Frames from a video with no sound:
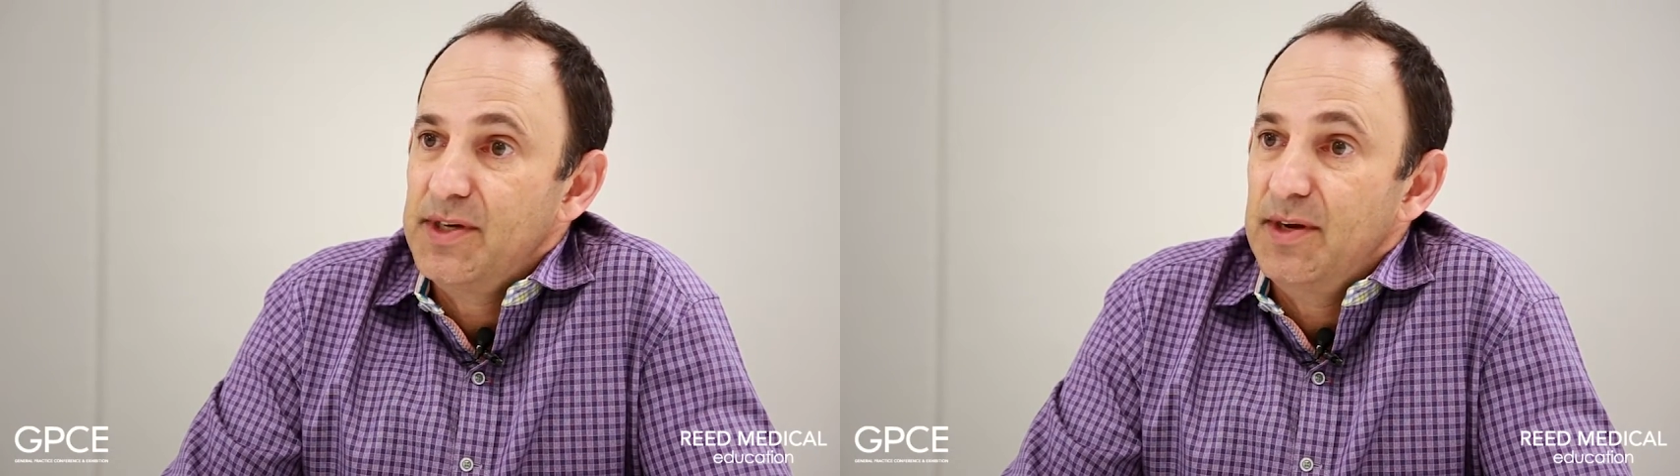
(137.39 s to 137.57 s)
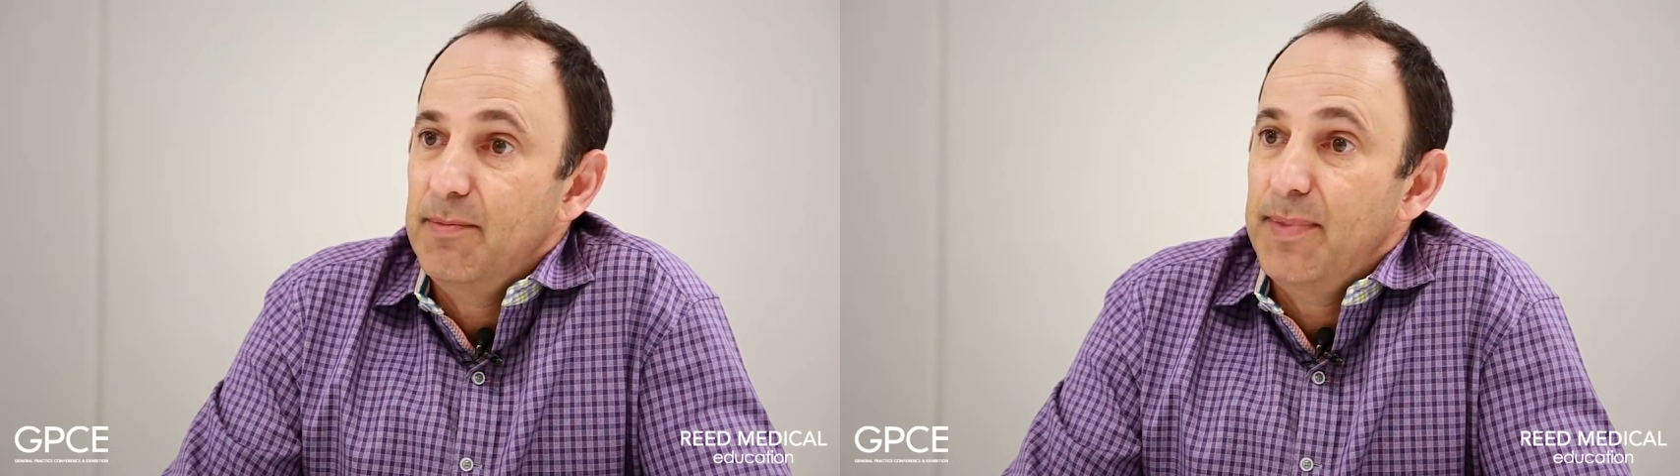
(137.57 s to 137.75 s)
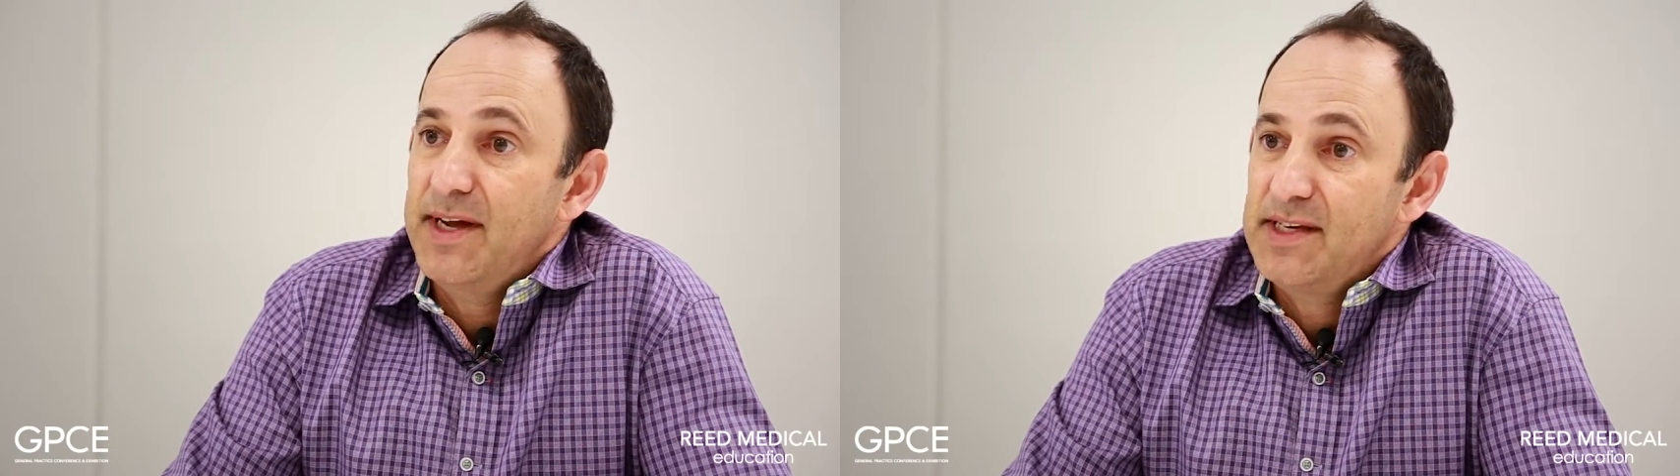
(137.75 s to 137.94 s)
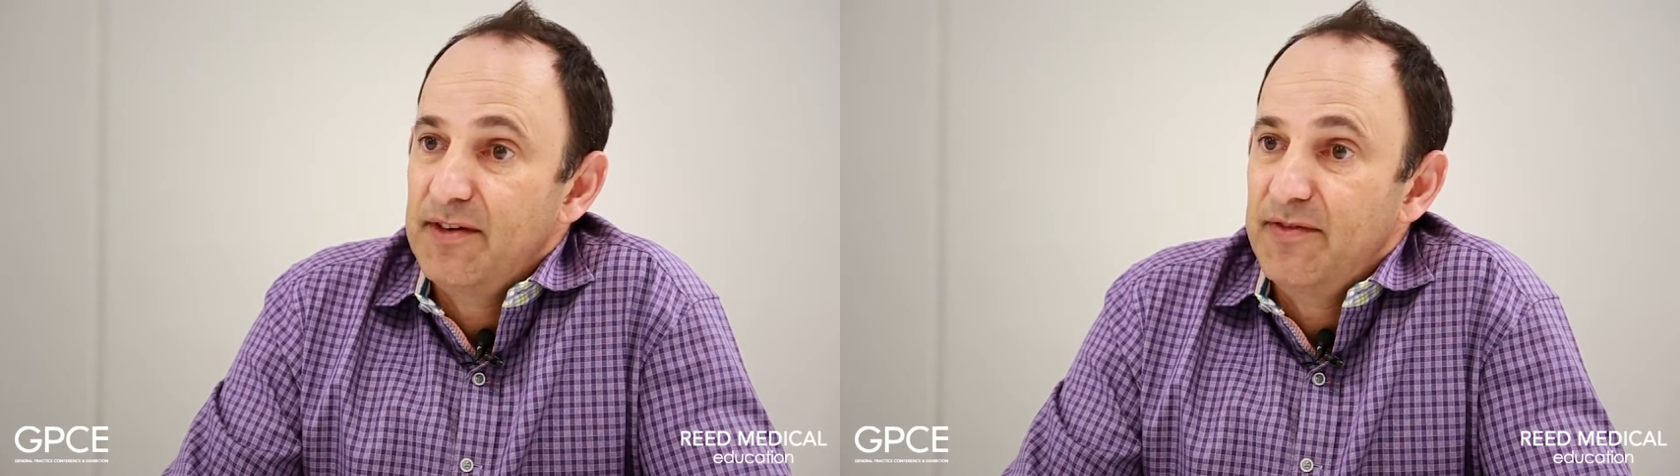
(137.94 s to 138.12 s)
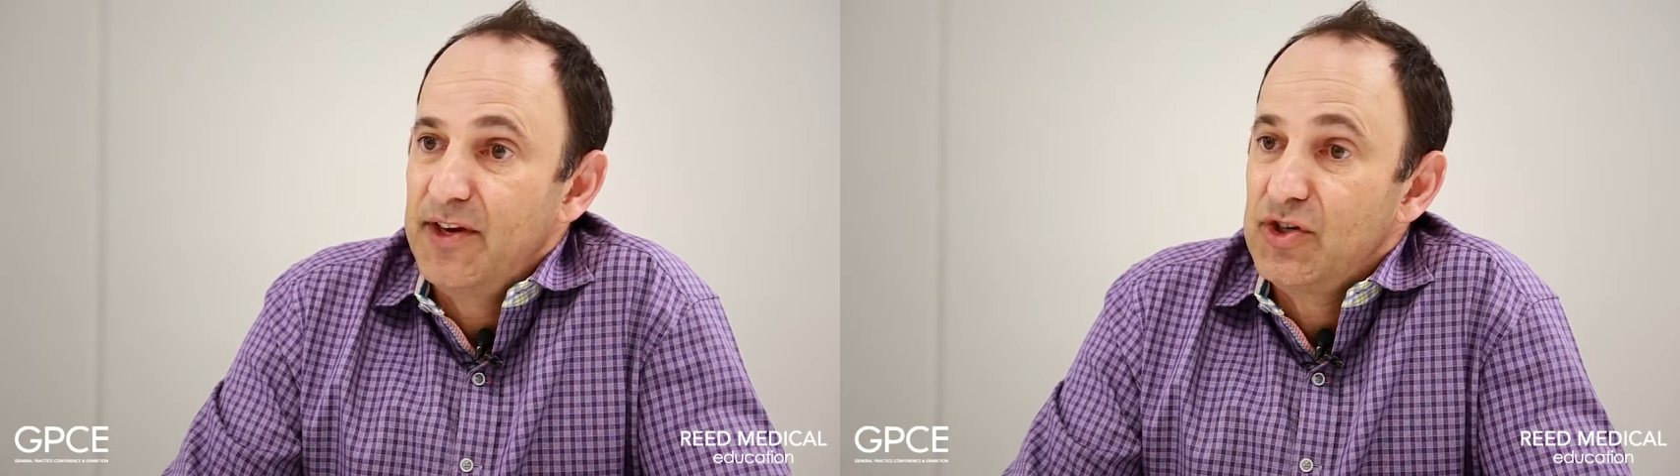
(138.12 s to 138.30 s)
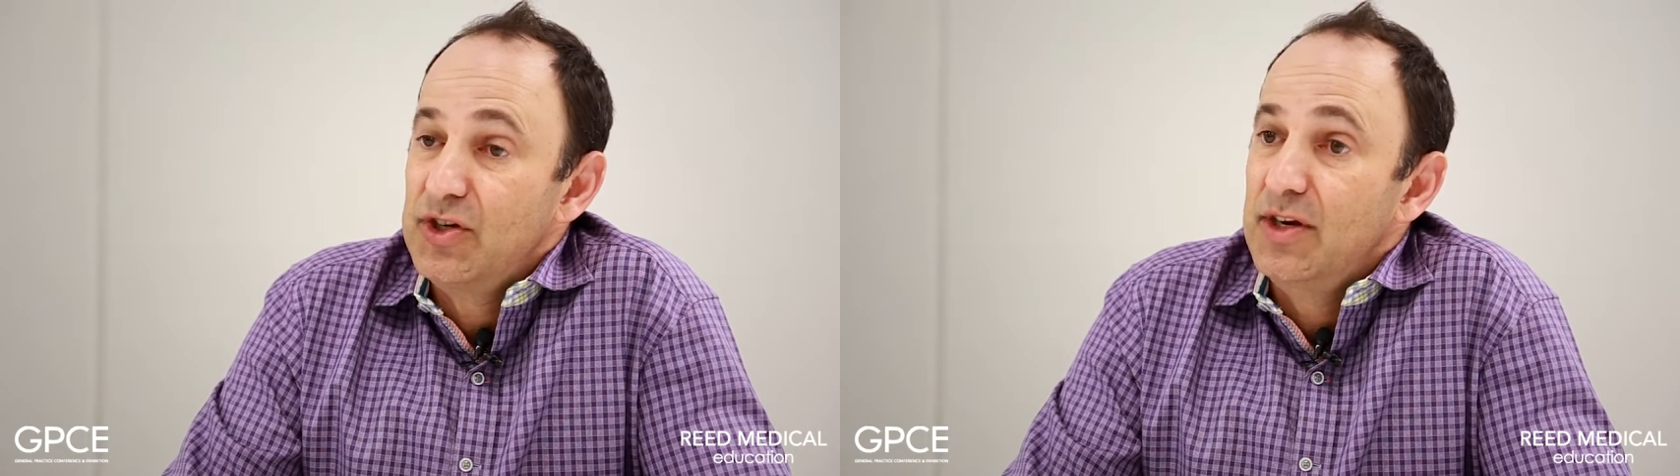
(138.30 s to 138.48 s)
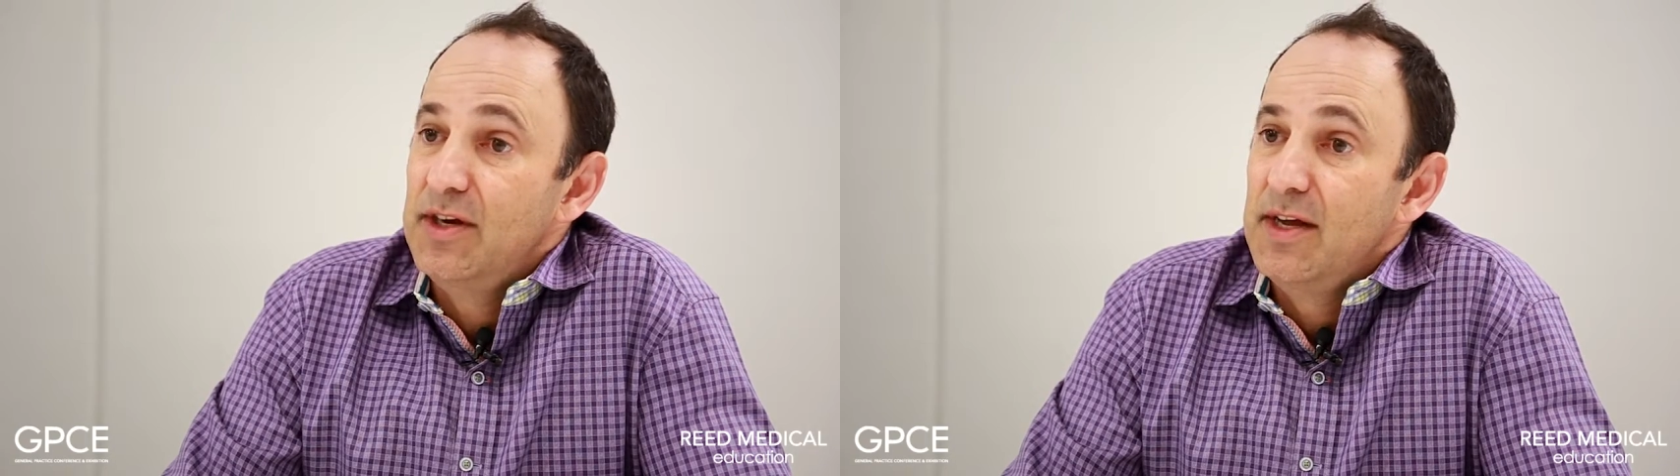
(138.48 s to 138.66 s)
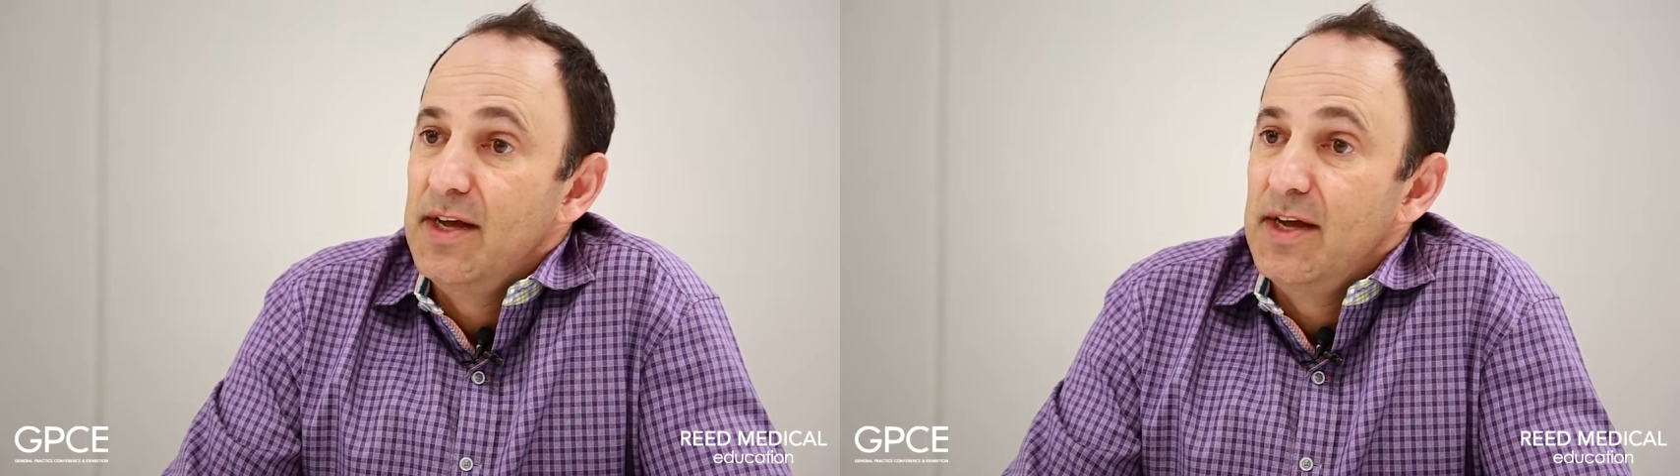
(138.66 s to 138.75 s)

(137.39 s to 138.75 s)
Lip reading: in a basic fashion,